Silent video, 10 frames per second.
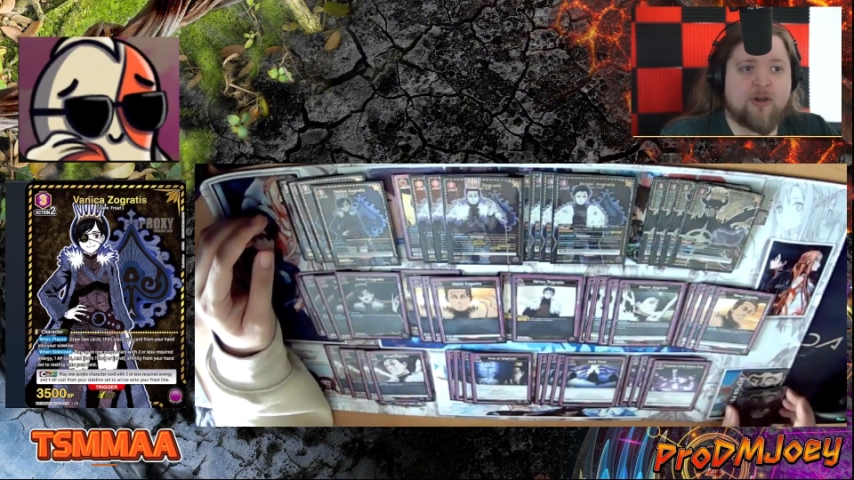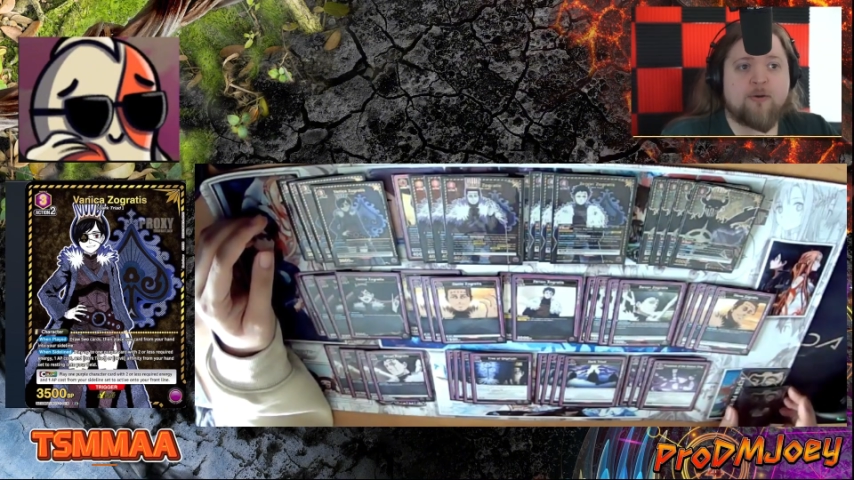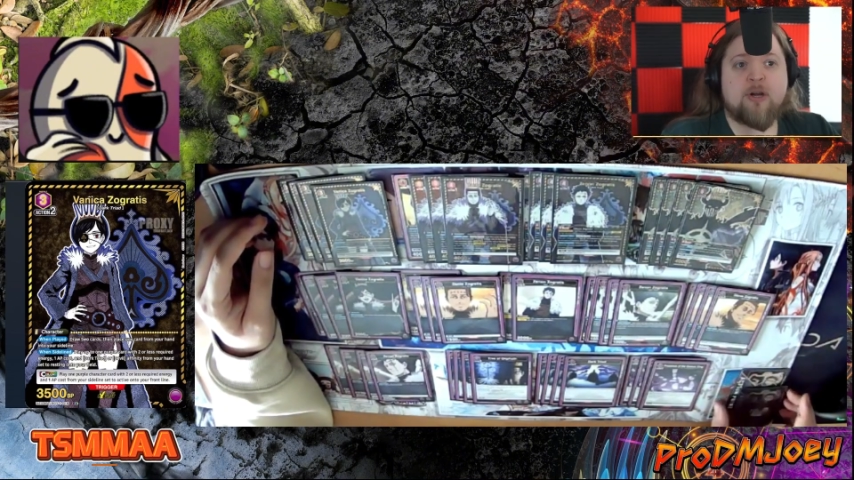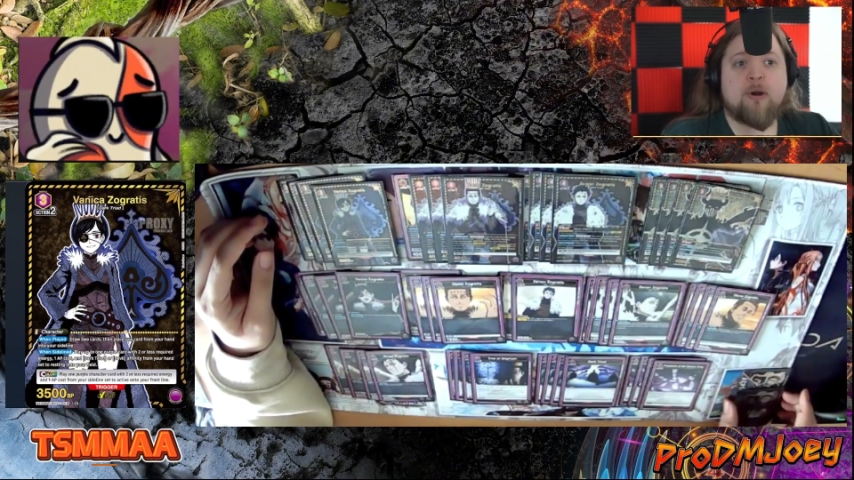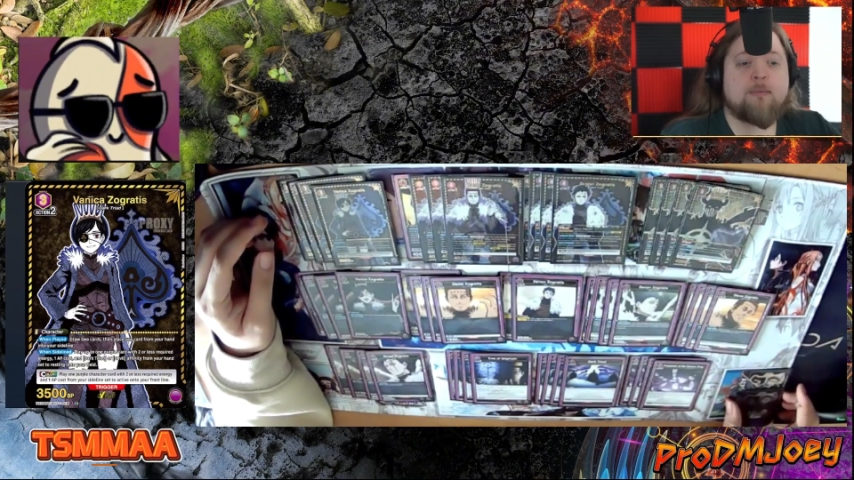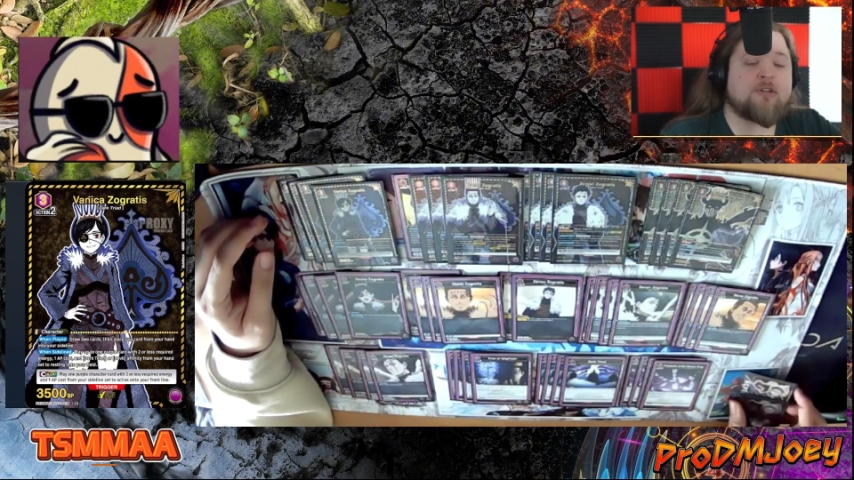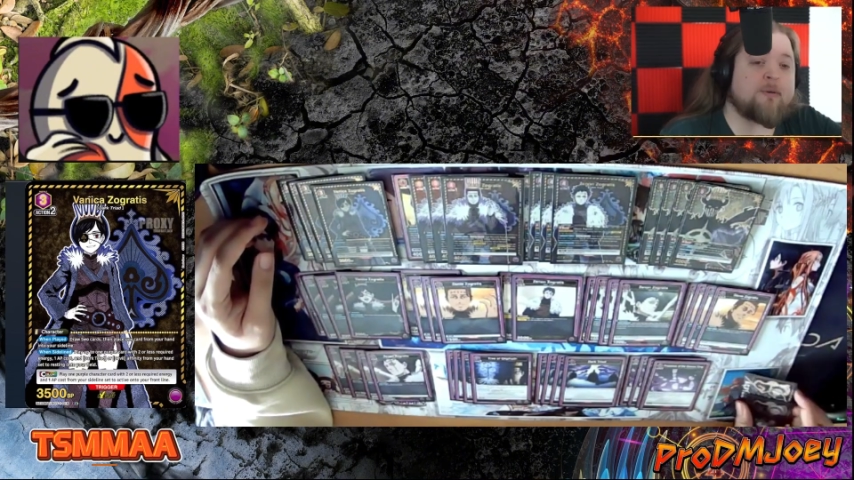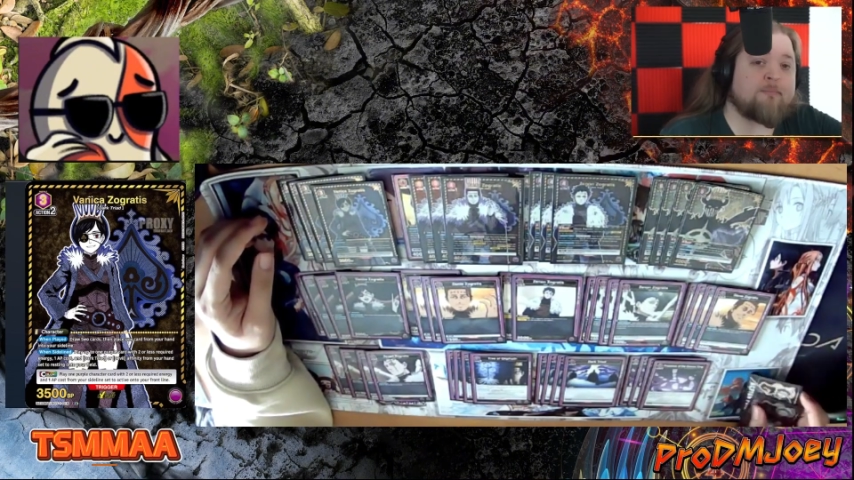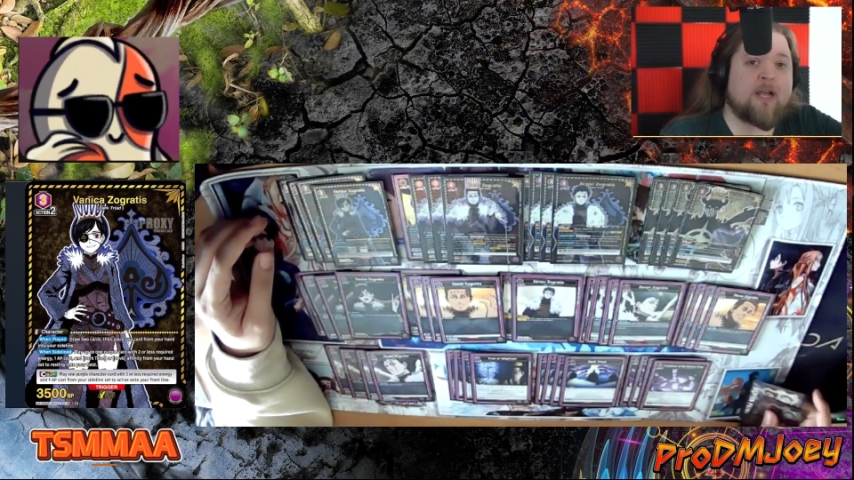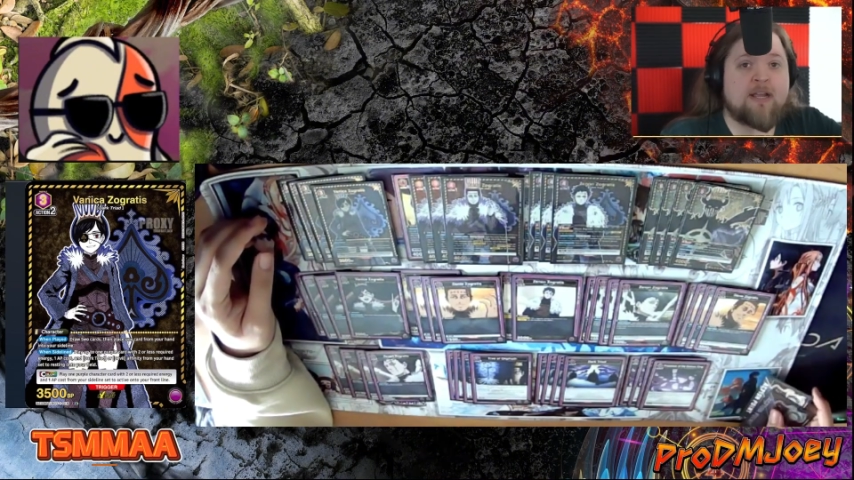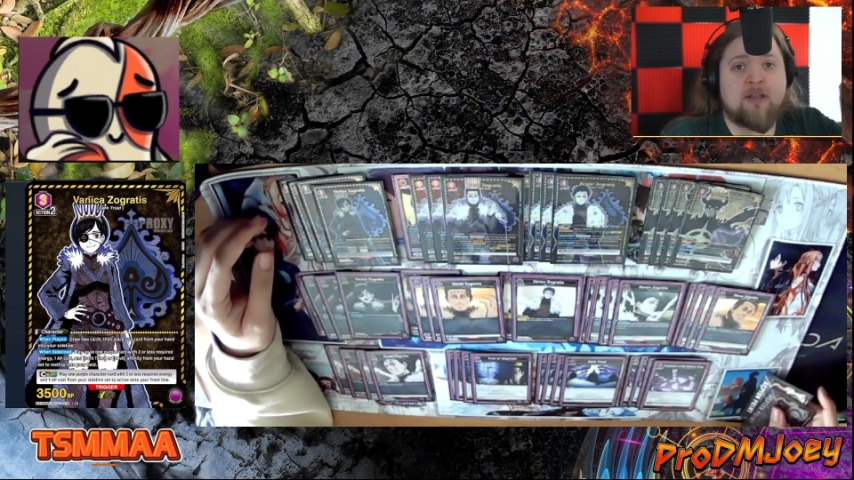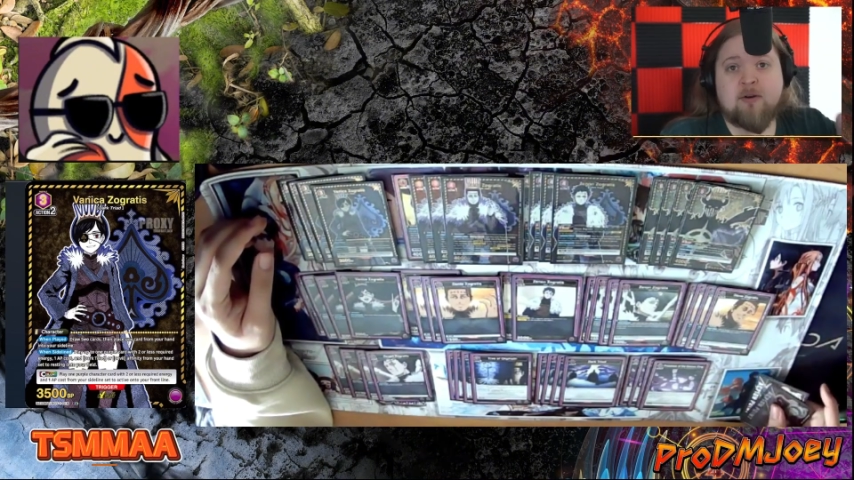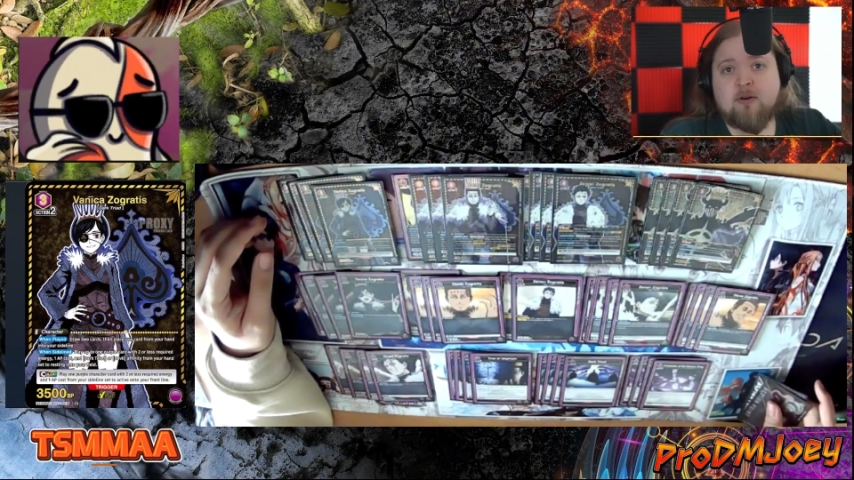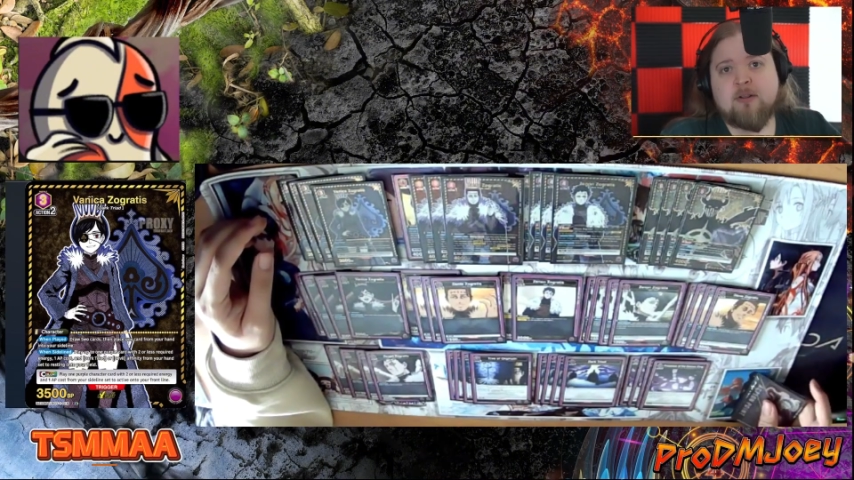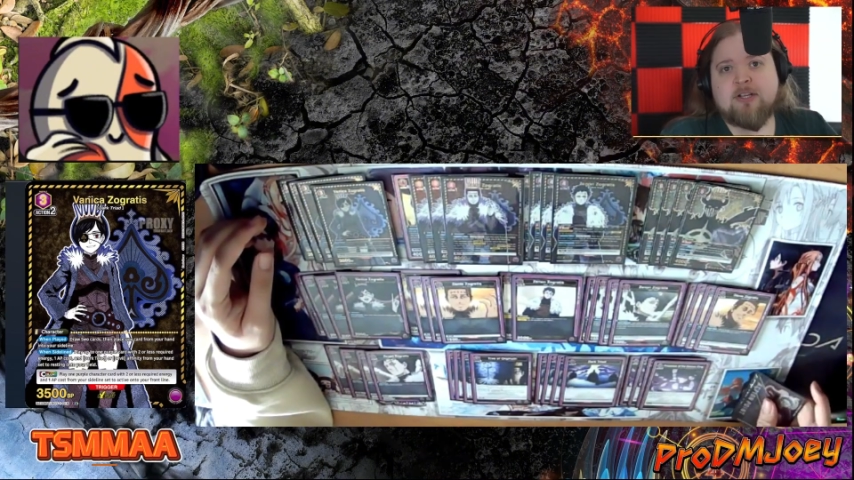Oh no, I'm chump blocking
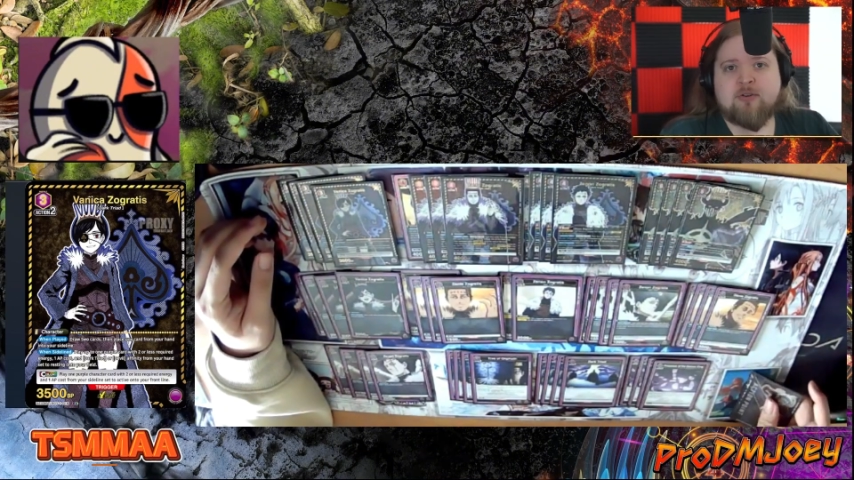early,